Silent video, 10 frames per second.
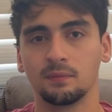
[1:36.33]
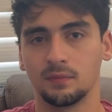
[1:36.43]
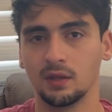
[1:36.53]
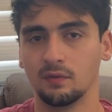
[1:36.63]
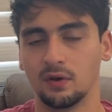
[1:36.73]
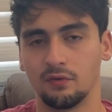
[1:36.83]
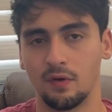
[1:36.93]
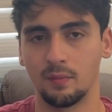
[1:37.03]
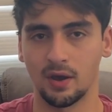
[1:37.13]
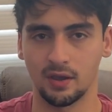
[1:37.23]
even if
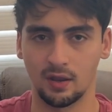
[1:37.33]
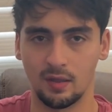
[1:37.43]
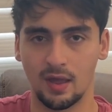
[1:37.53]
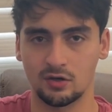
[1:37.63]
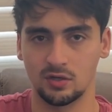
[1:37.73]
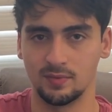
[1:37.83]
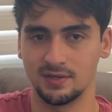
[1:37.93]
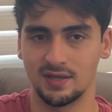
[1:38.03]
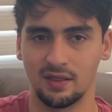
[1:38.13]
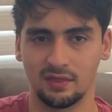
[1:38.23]
I'm not gonna actually be
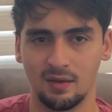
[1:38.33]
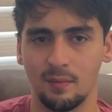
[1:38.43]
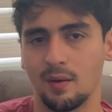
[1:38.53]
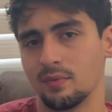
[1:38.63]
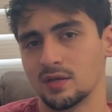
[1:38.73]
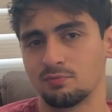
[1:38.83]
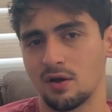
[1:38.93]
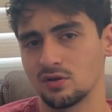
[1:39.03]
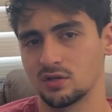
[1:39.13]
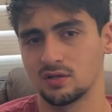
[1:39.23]
selling them. This
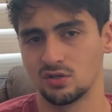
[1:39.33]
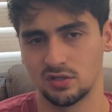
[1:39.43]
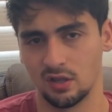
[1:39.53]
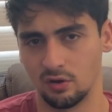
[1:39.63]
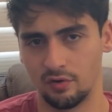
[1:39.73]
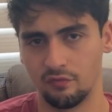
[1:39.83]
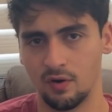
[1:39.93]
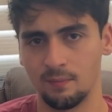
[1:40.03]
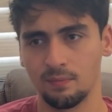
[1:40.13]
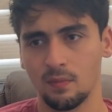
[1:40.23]
project is just to learn
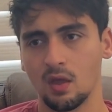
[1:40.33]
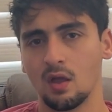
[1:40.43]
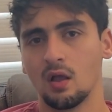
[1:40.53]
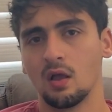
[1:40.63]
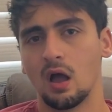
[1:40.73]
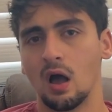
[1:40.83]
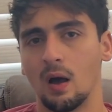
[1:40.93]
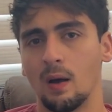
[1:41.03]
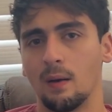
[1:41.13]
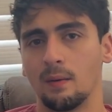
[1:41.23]
from. But
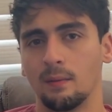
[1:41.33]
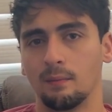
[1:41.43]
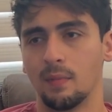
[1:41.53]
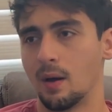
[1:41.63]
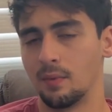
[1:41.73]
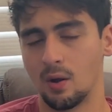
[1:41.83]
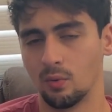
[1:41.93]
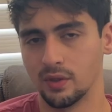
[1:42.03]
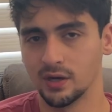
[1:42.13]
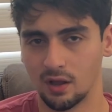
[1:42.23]
I'm
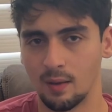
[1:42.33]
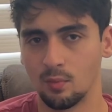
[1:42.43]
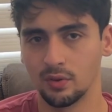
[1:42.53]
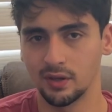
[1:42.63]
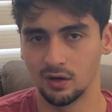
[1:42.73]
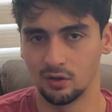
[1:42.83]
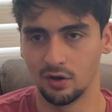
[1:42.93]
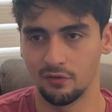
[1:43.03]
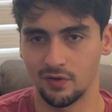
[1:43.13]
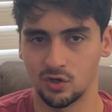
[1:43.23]
only gonna learn
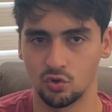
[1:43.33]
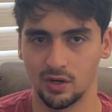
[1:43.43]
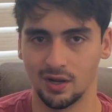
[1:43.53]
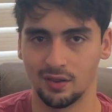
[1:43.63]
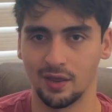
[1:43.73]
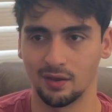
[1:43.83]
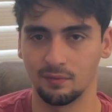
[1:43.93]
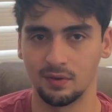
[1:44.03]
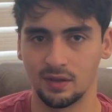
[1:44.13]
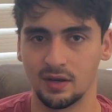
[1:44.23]
if I treat it like
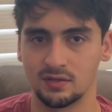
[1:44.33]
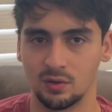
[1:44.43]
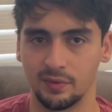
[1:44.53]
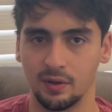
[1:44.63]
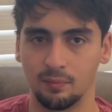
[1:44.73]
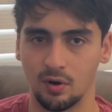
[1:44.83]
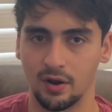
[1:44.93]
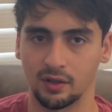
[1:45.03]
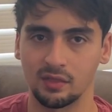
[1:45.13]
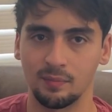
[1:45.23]
it is a real
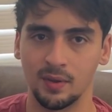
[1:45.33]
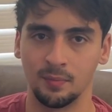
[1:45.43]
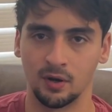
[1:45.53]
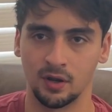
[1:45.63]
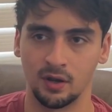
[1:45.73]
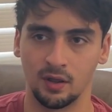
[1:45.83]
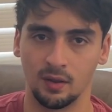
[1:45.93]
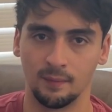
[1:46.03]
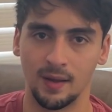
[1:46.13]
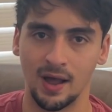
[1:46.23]
product that people are
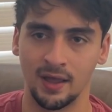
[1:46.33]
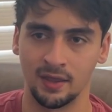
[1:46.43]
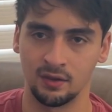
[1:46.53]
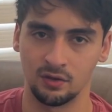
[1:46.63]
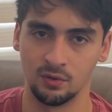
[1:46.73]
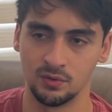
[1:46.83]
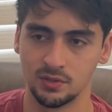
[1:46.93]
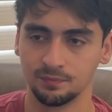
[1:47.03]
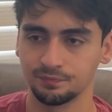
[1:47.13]
gonna buy and use.